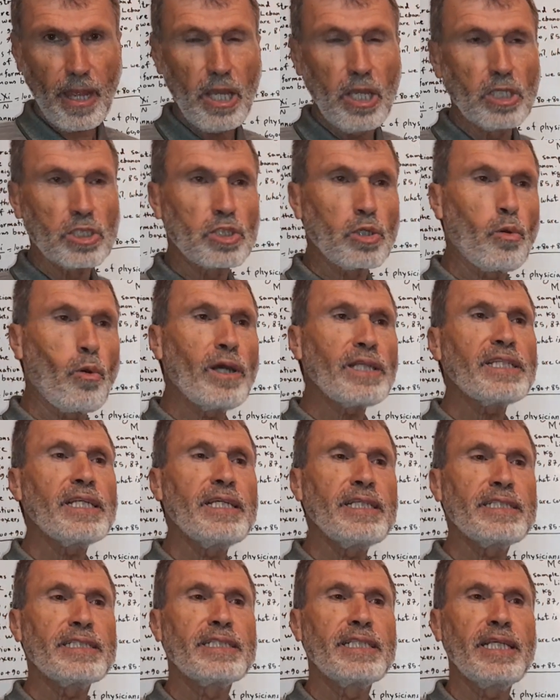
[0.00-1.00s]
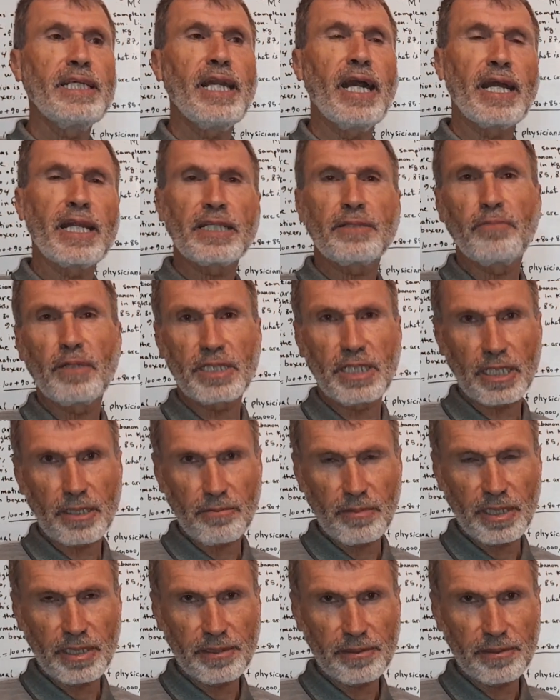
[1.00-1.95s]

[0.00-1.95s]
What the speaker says: So what is the arithmetic mean?